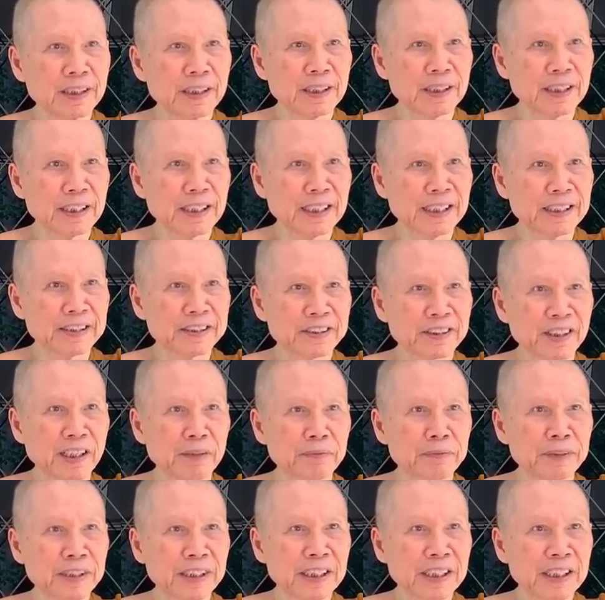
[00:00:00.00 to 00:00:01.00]
like
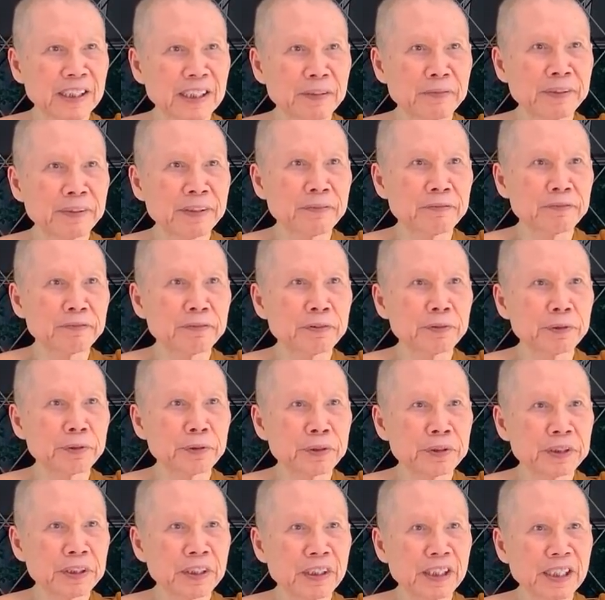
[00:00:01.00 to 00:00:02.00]
stop giving
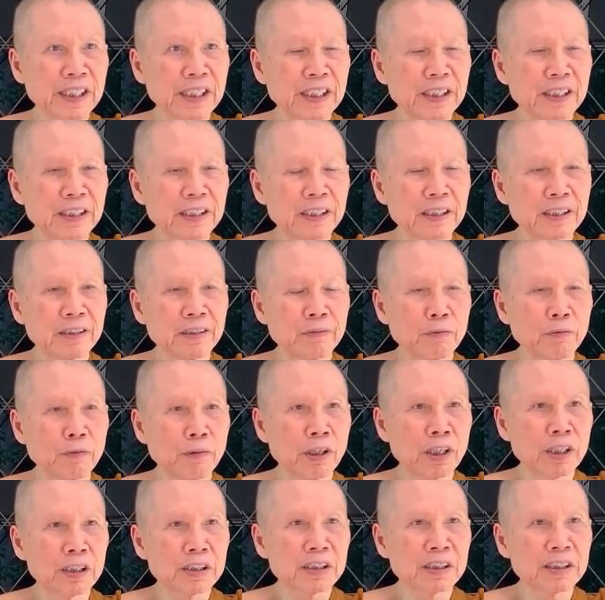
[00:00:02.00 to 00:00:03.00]
food,
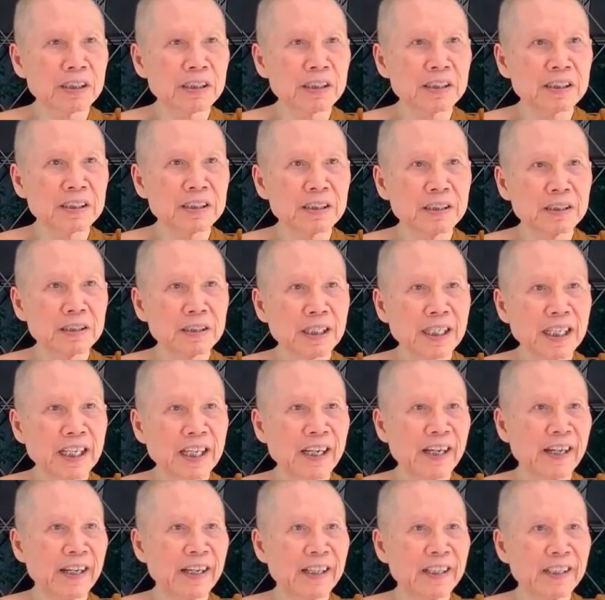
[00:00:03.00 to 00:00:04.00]
water,
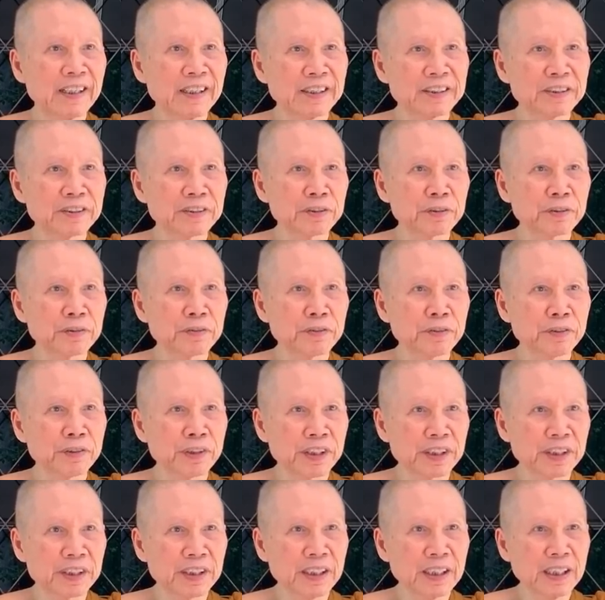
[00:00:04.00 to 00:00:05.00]
air, and so
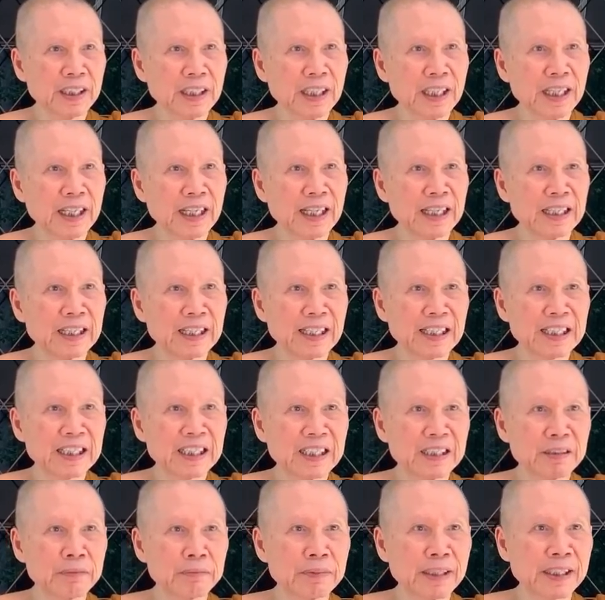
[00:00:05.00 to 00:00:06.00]
forth, and let
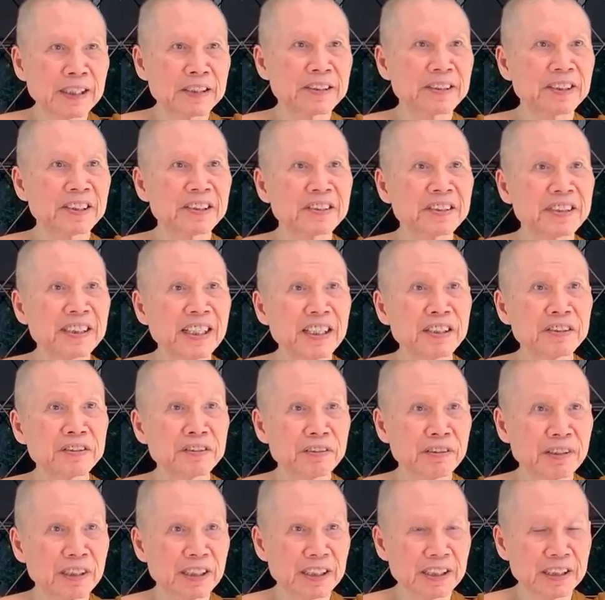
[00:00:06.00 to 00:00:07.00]
him exist
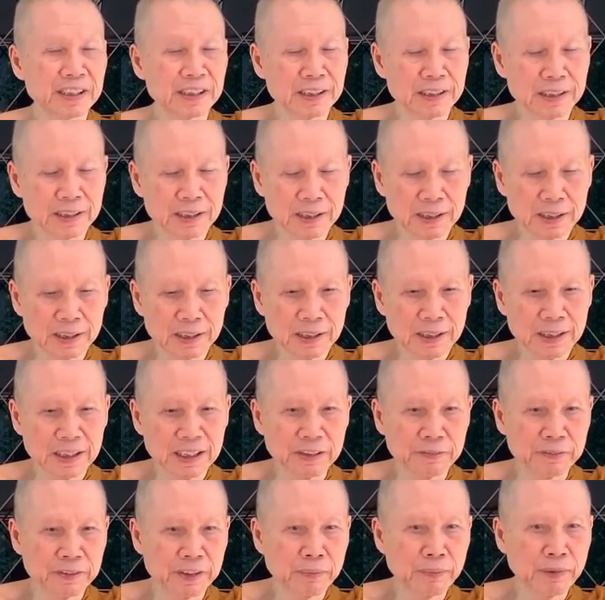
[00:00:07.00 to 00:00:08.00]
naturally.
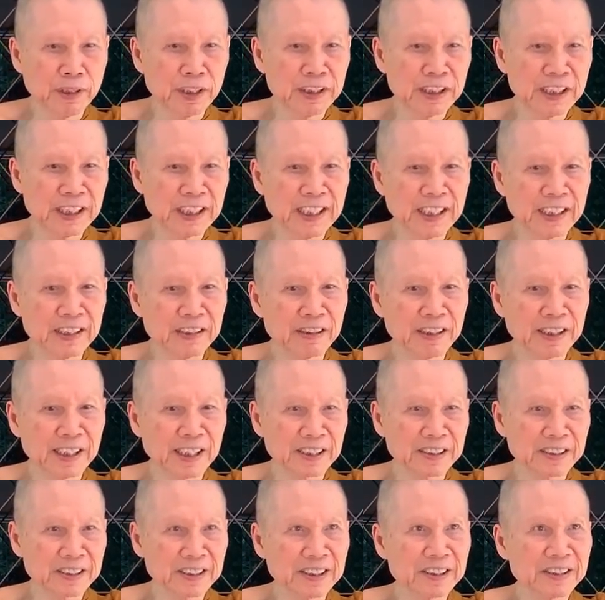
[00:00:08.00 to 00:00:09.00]
If the body cannot
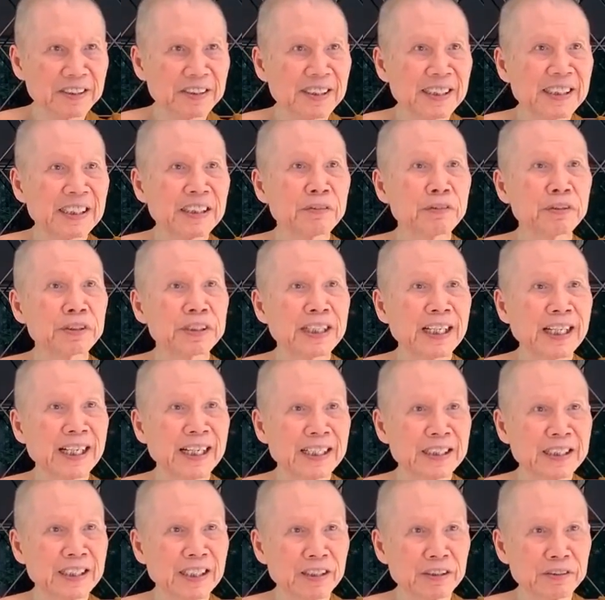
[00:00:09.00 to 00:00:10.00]
exist, then they will
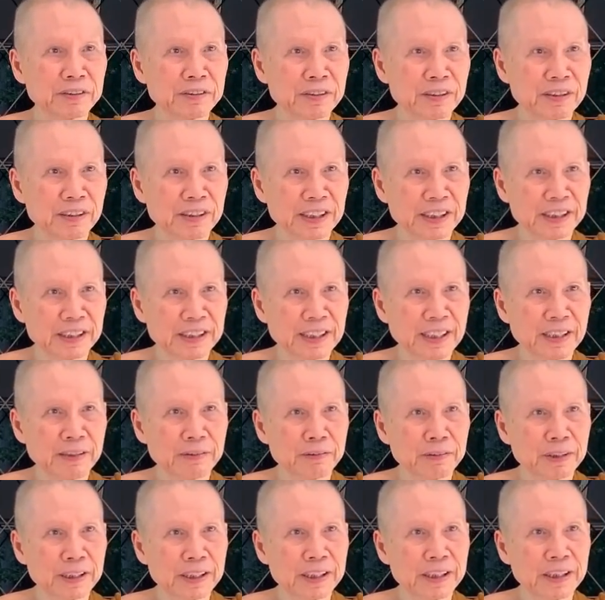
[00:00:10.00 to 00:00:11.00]
die naturally that
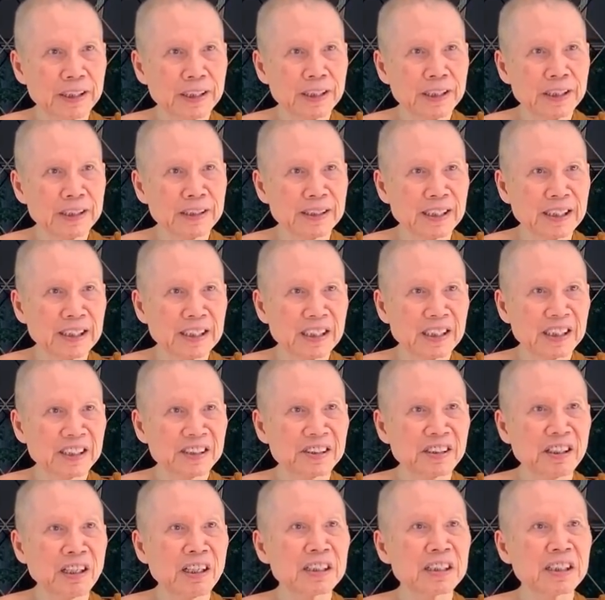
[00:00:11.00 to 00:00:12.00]
way. Then it's
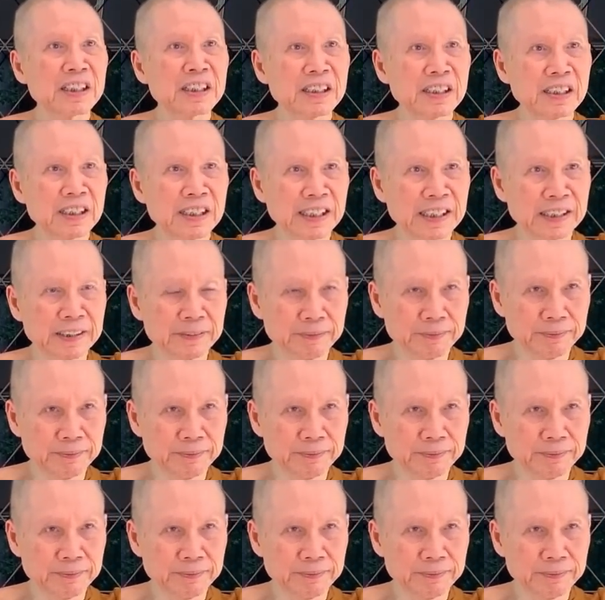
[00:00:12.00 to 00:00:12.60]
not killing.